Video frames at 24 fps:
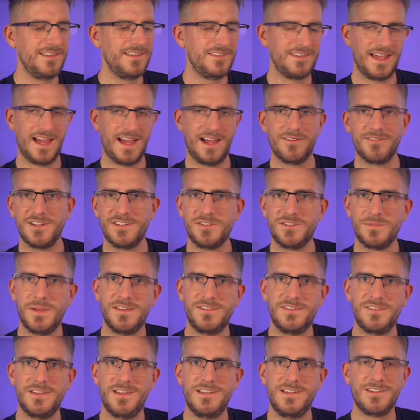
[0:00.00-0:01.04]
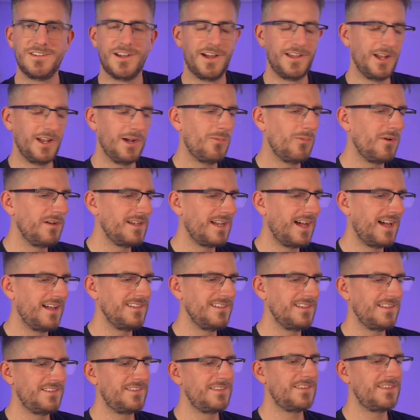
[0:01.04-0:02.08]
is the outreach message. I don't want
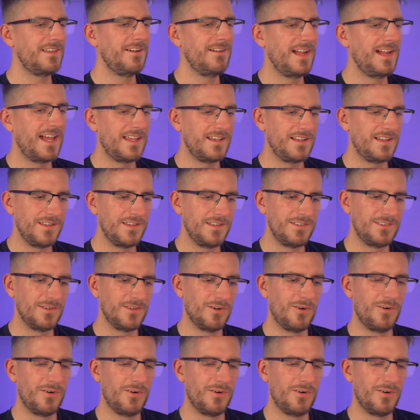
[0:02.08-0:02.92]
unnecessary headers